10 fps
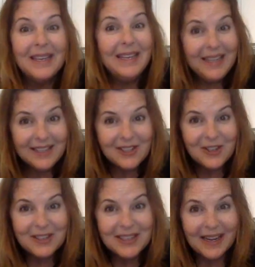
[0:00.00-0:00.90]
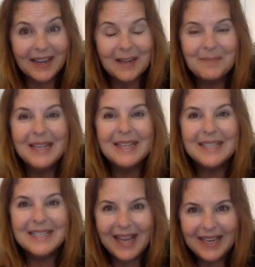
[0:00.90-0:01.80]
Eastern time,
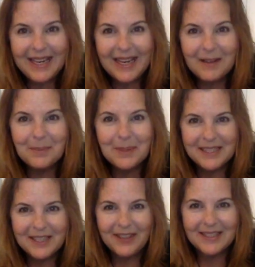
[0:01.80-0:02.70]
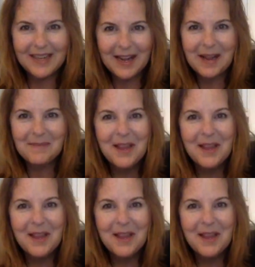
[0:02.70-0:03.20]
10 a.m. Pacific time.